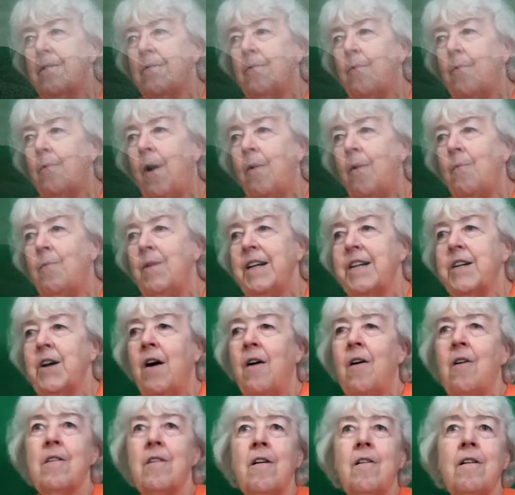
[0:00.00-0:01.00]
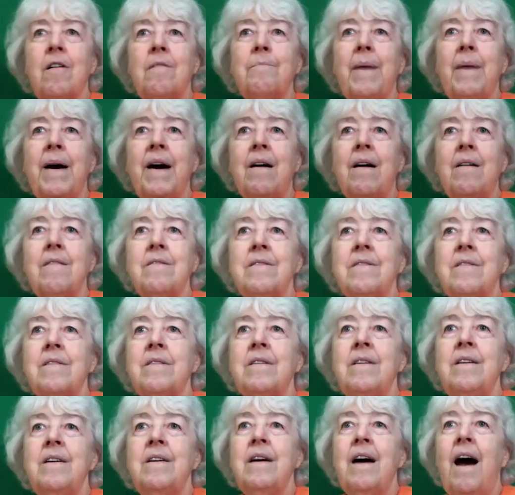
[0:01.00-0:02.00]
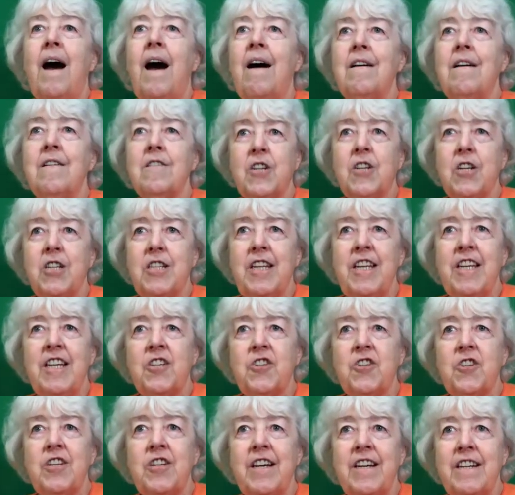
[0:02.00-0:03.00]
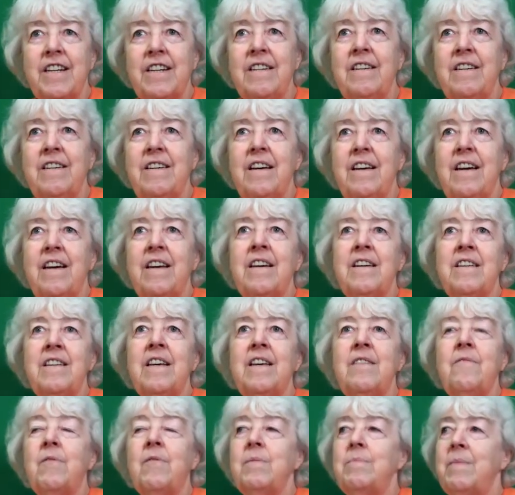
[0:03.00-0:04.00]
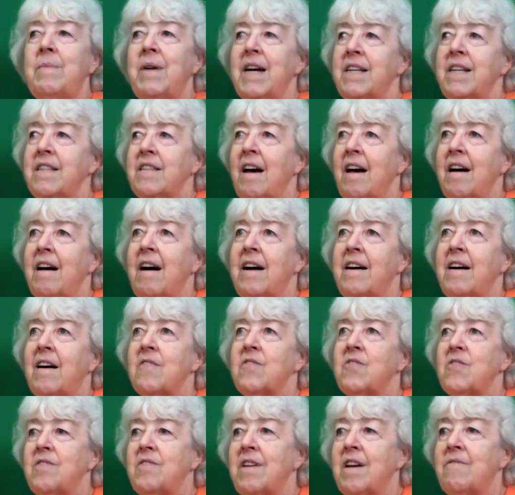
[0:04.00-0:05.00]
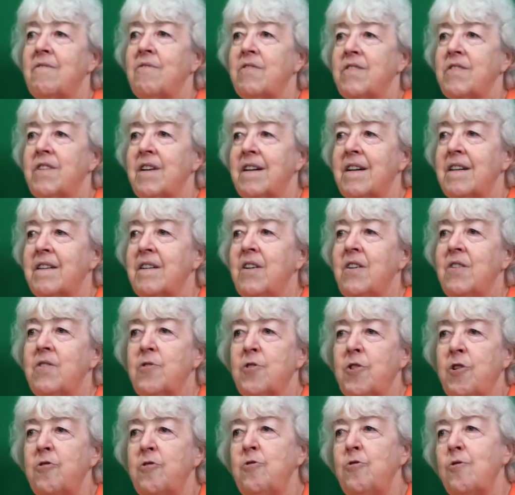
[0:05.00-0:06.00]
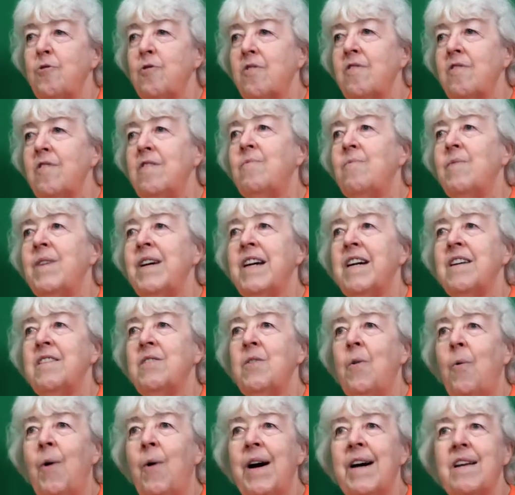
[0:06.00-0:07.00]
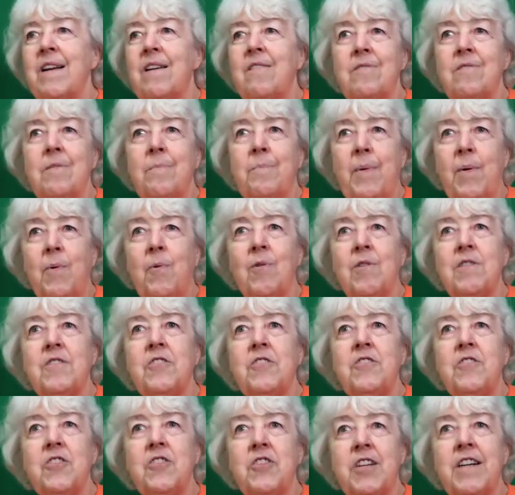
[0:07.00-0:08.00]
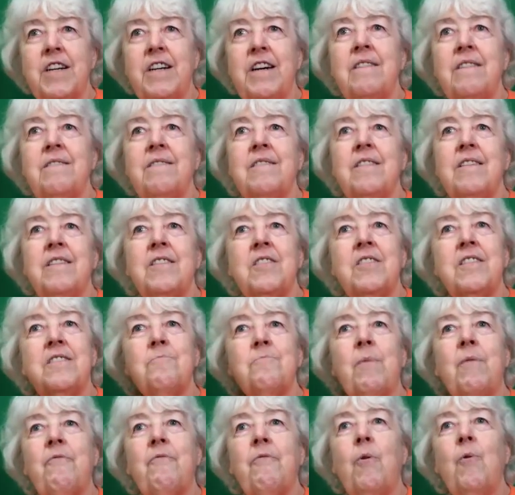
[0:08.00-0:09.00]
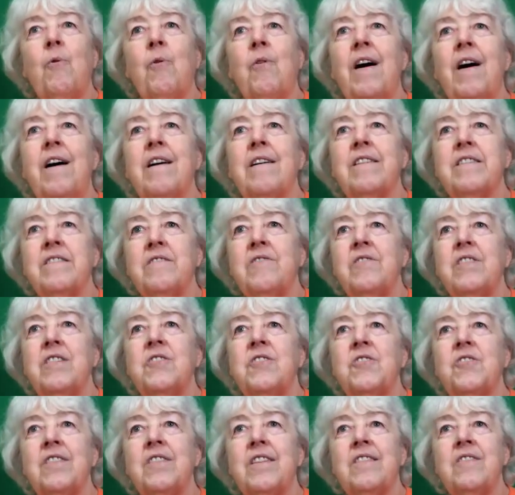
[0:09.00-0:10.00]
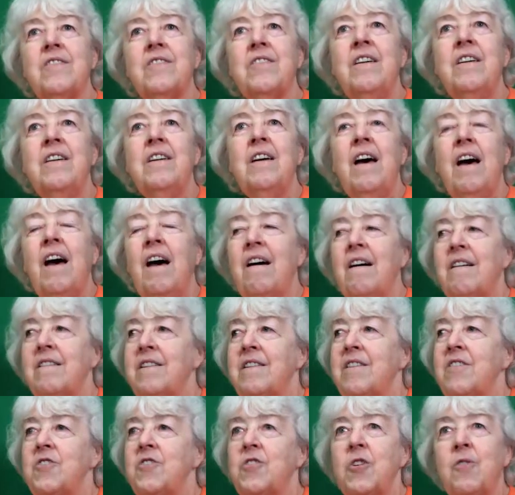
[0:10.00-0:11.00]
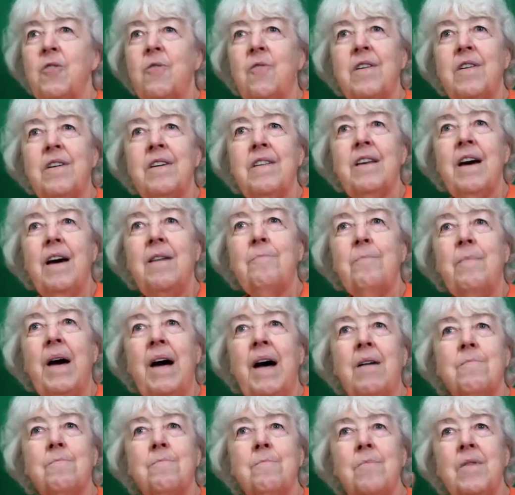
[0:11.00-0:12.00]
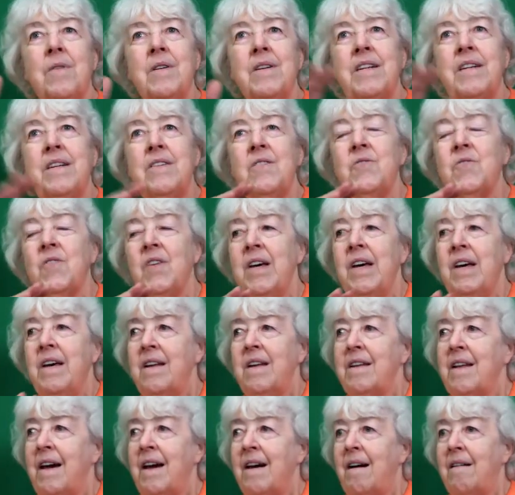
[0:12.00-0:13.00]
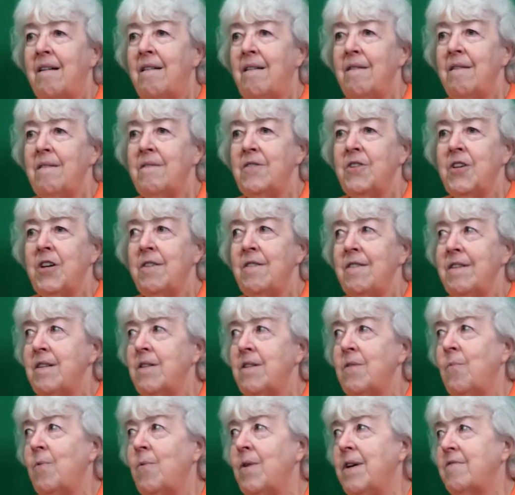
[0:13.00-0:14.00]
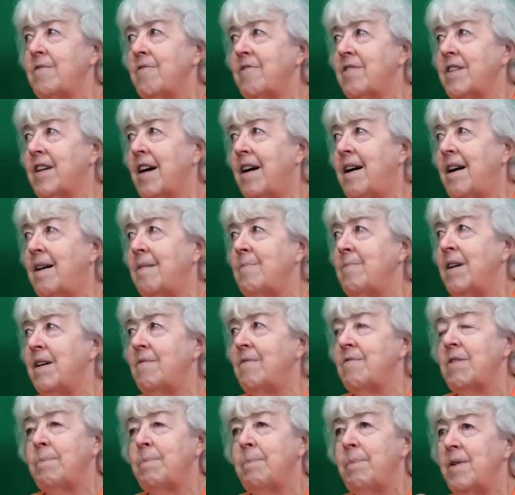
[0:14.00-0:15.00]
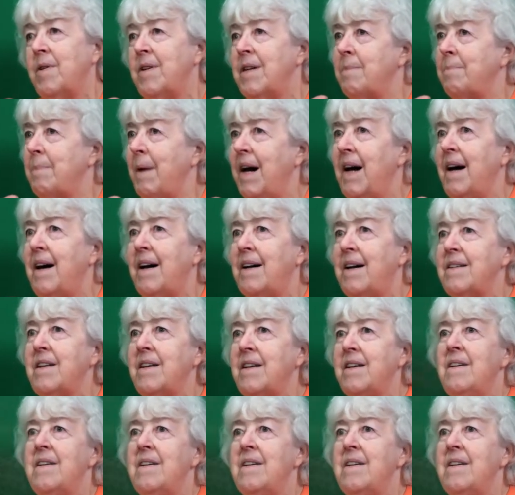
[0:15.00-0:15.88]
what we call our mountain air conditioning, and it would make the house and everything cooler, and we could go out on the porch and sit, and this is before air conditioning, and enjoy that mountain breeze. Now, during the winter time, it was pretty bad